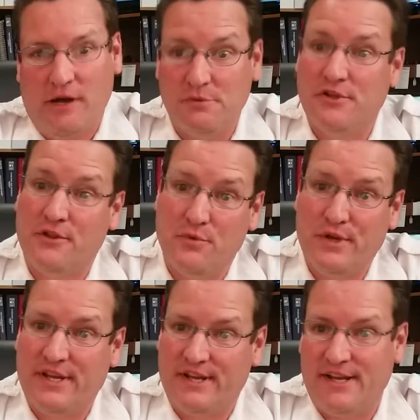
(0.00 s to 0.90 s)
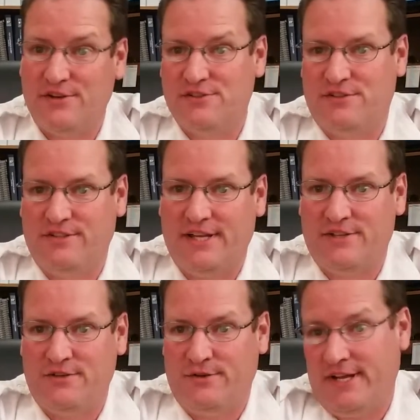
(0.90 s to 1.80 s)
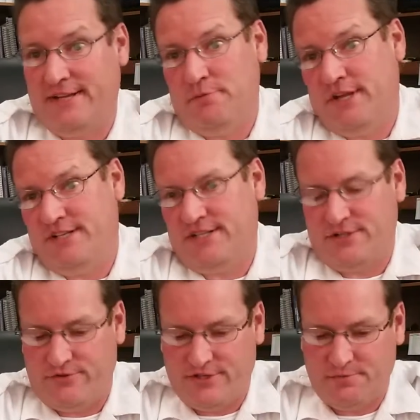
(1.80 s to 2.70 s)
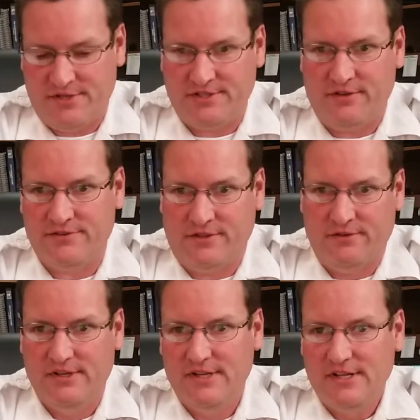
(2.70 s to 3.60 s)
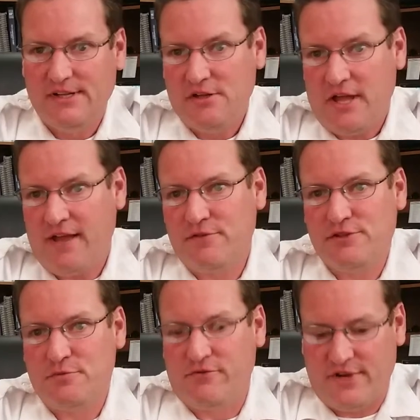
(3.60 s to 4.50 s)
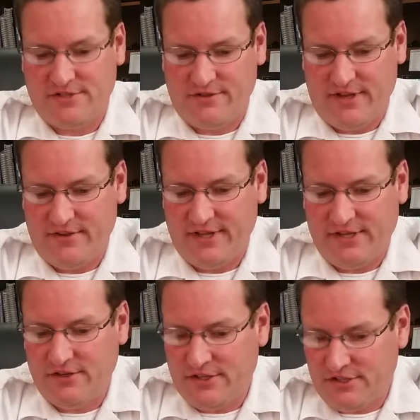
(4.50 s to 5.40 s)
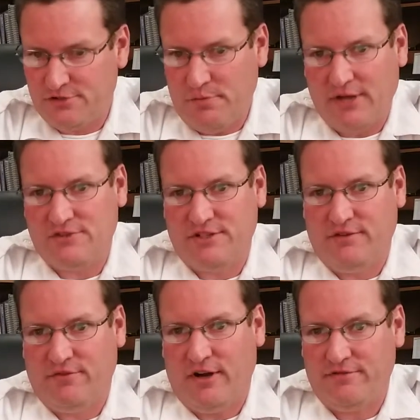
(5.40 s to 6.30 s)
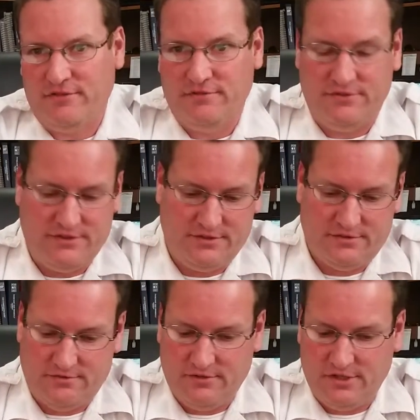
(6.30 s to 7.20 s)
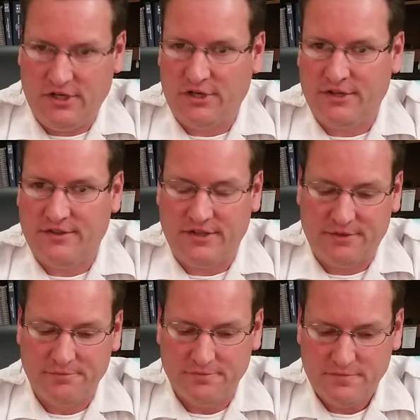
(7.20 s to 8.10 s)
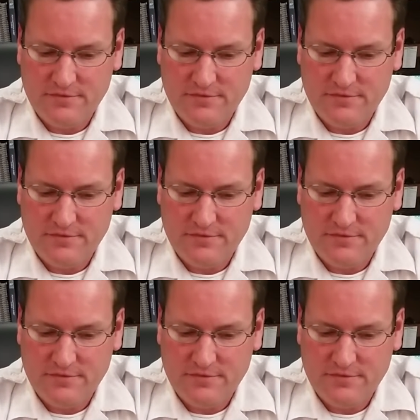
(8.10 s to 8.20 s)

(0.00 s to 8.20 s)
I was on the rig, and I understood that too, and I had to manage that stress myself. So having a supervisor there that you can just bounce stuff off of is a good thing.